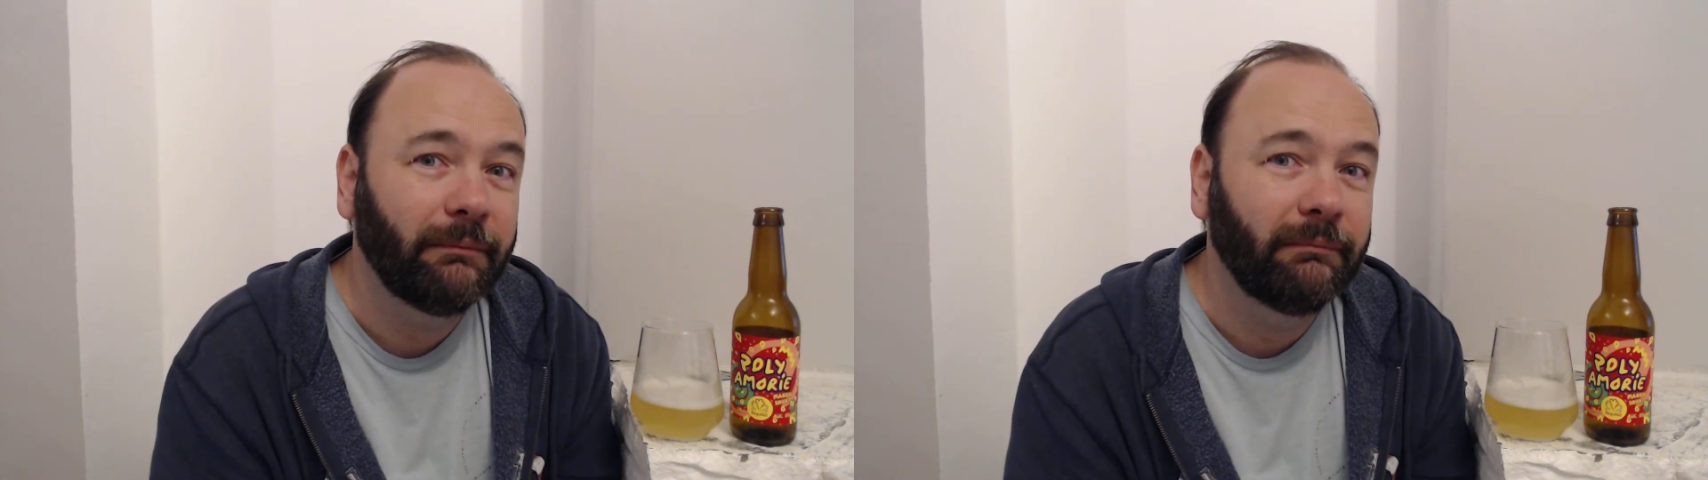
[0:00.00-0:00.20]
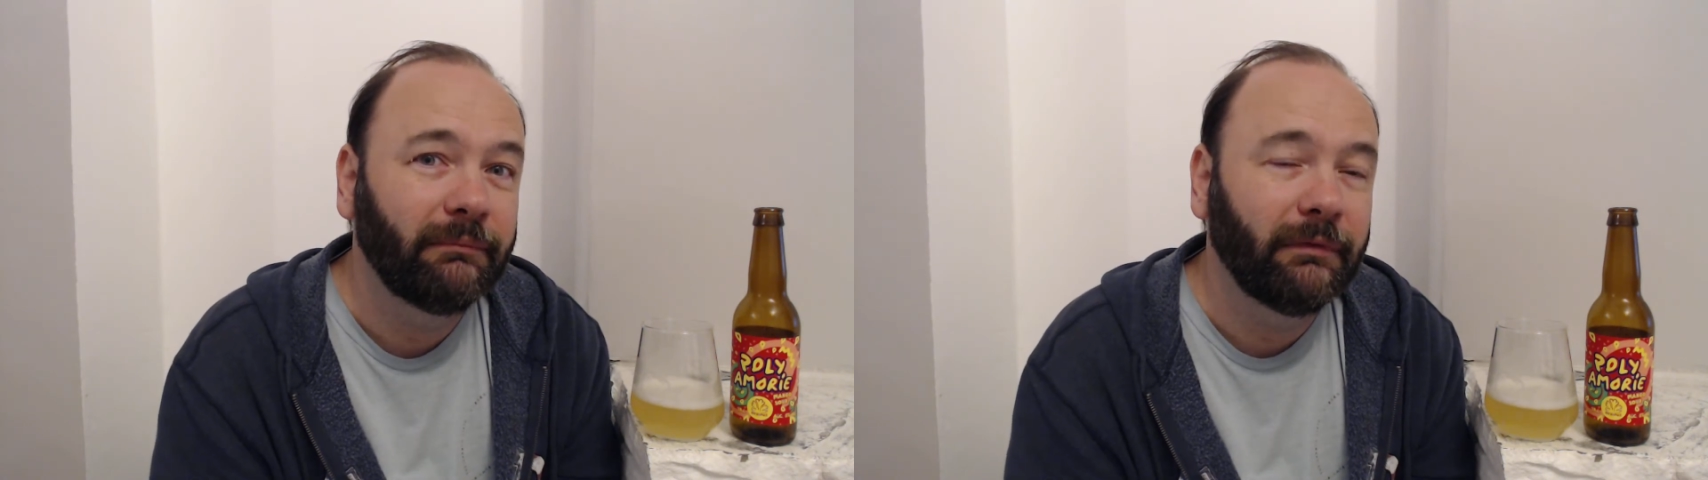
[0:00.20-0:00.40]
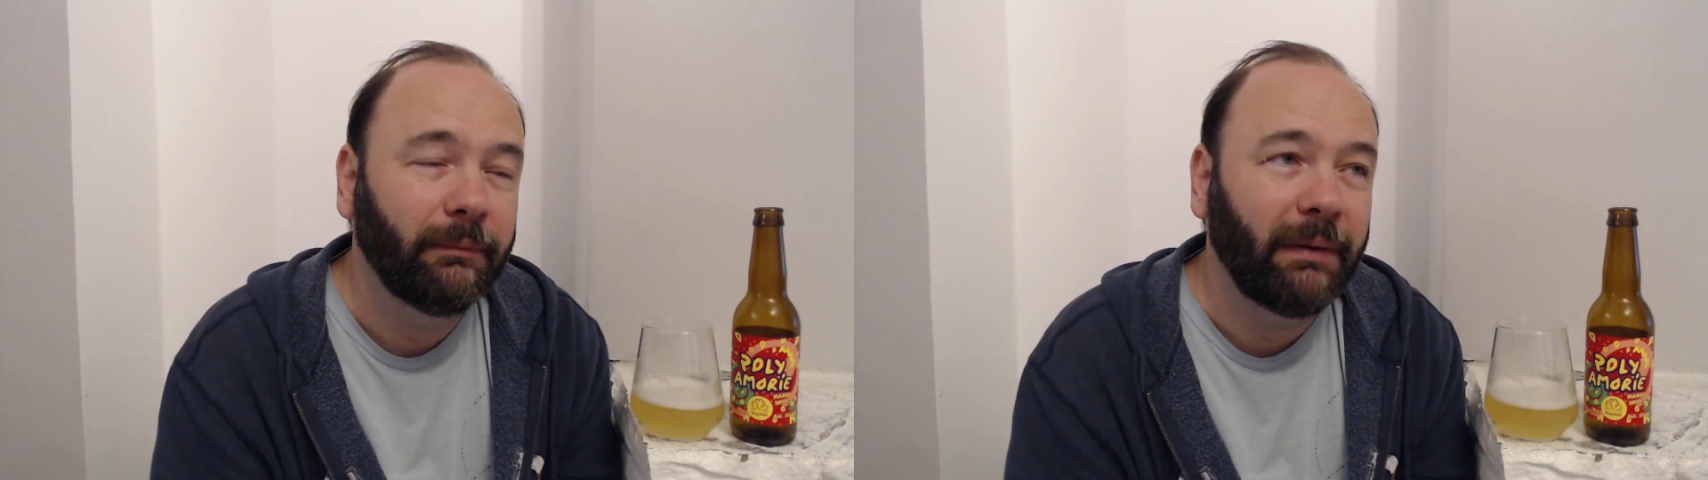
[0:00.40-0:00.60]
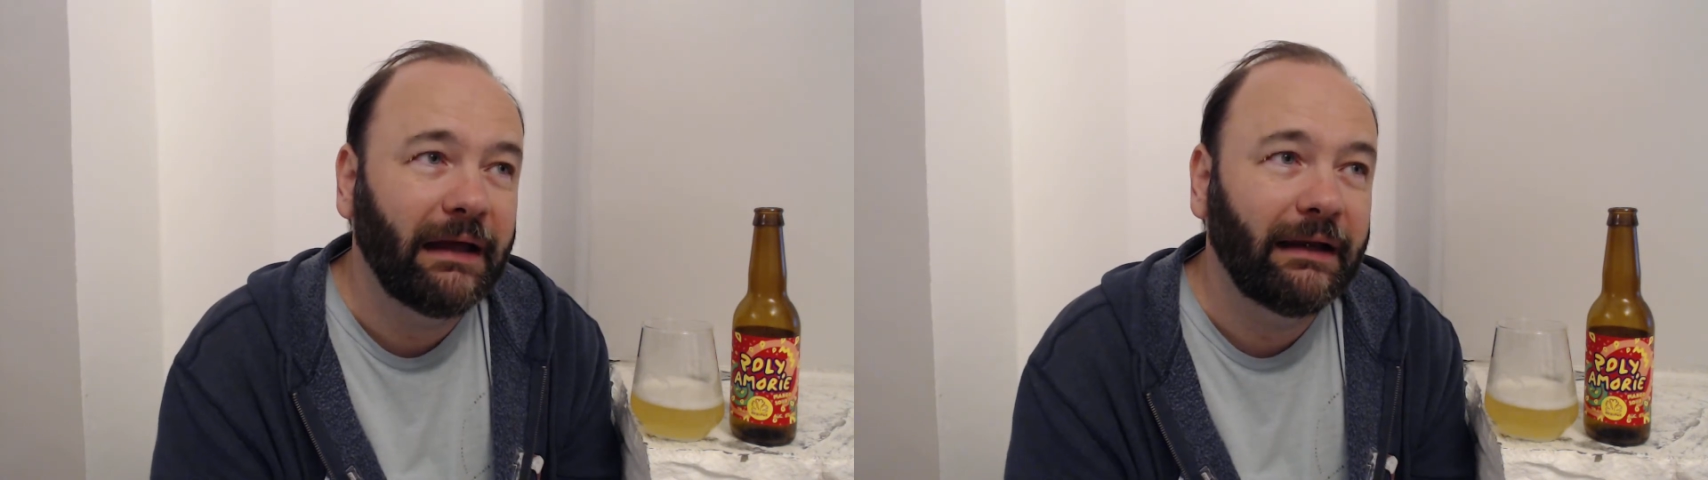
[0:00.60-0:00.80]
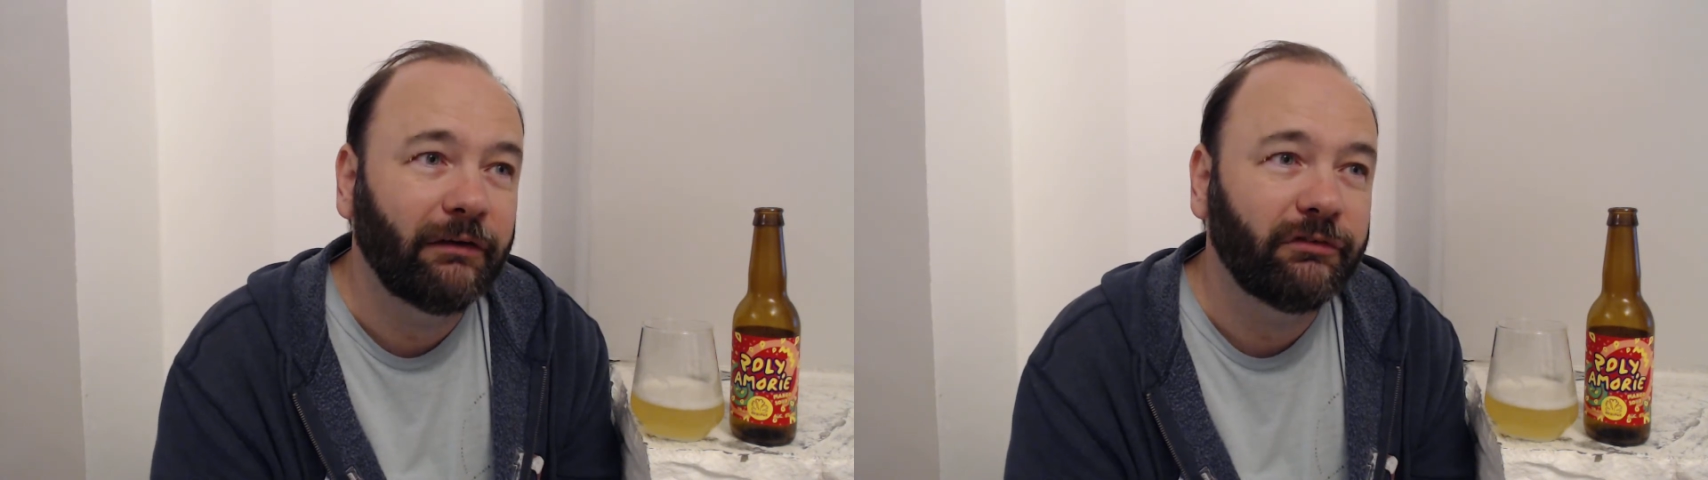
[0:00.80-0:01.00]
and the
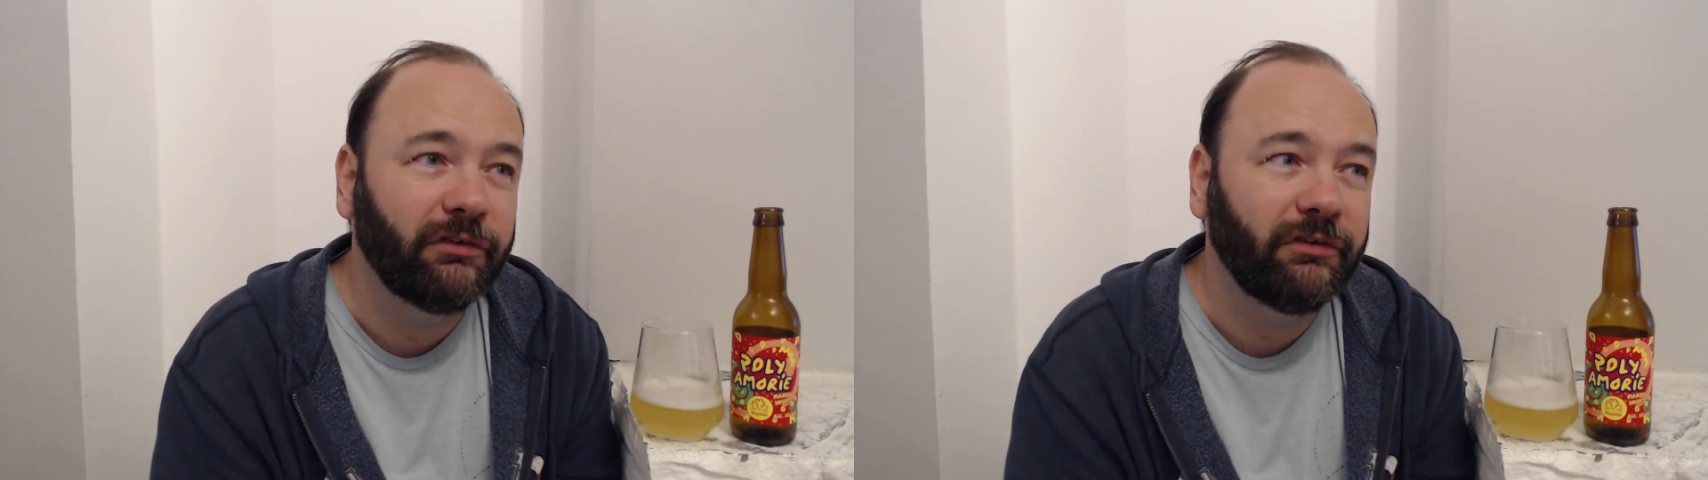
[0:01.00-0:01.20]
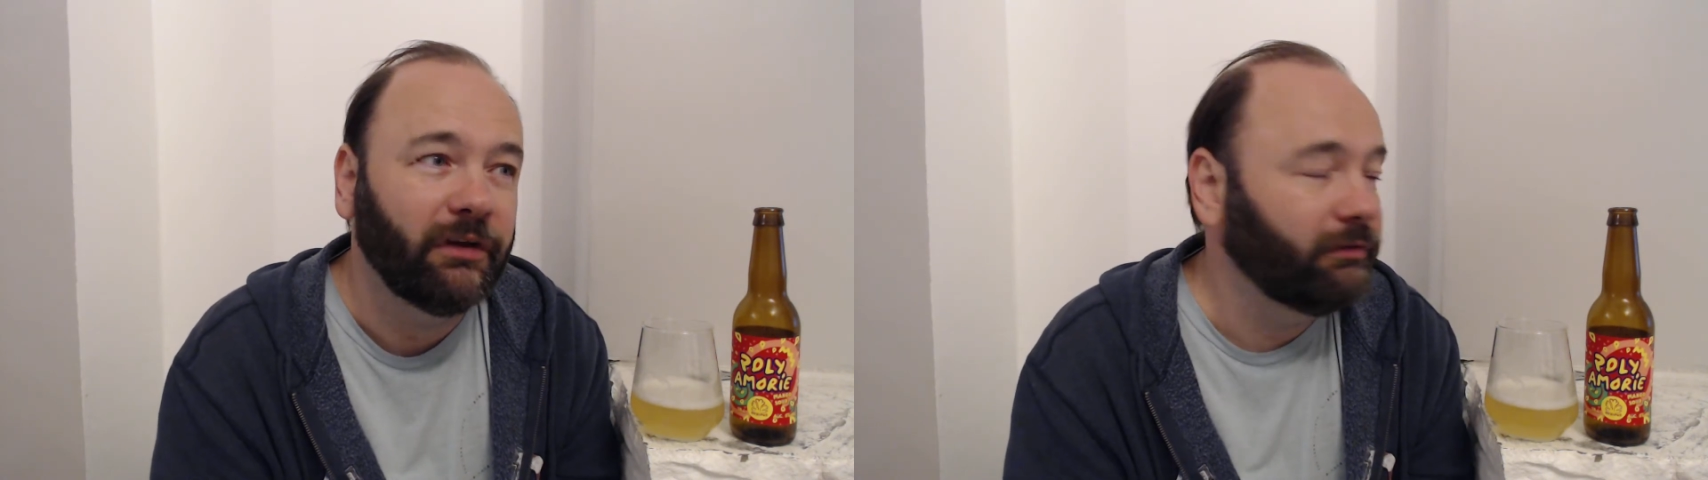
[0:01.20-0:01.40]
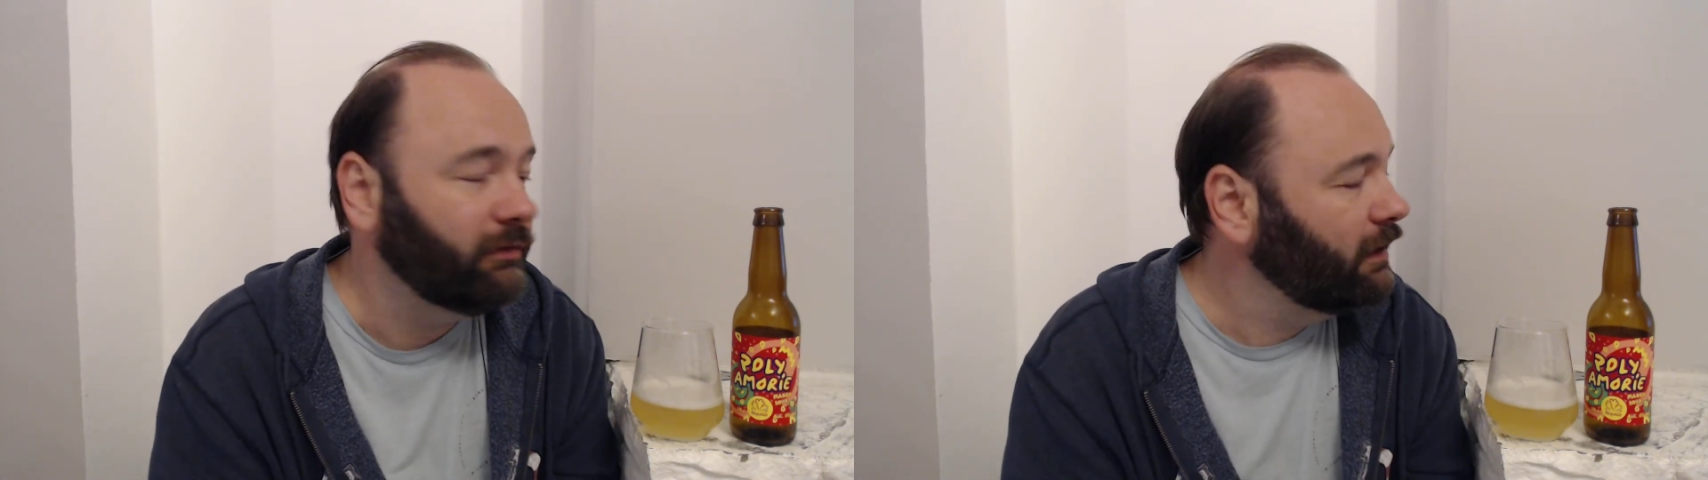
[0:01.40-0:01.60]
pale ales and stuff,